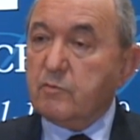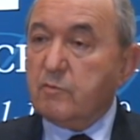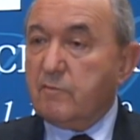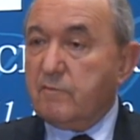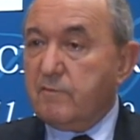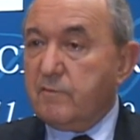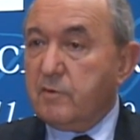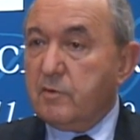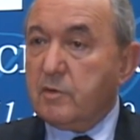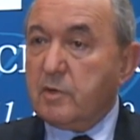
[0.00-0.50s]
to
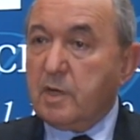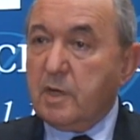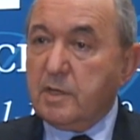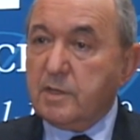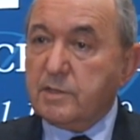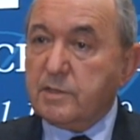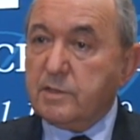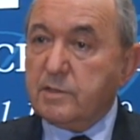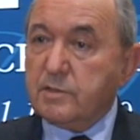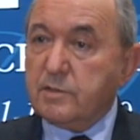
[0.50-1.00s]
refer
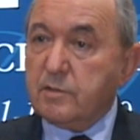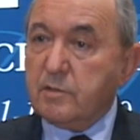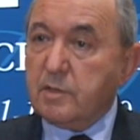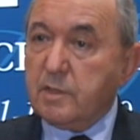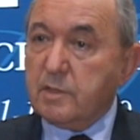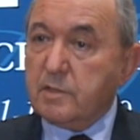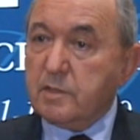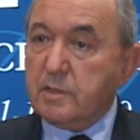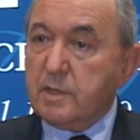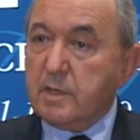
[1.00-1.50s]
cases to
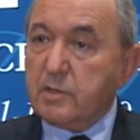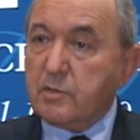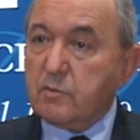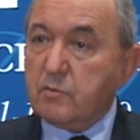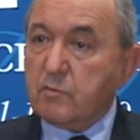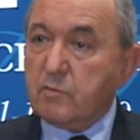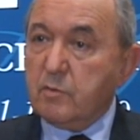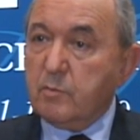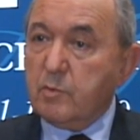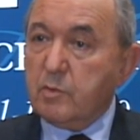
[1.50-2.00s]
the
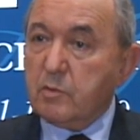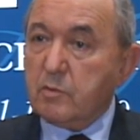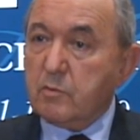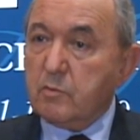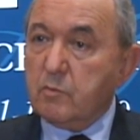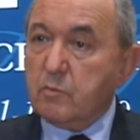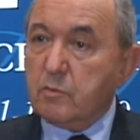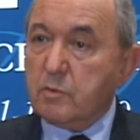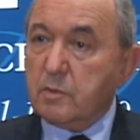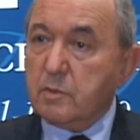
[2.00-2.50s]
International Criminal
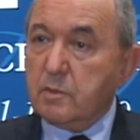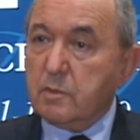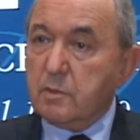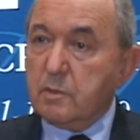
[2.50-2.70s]
Court,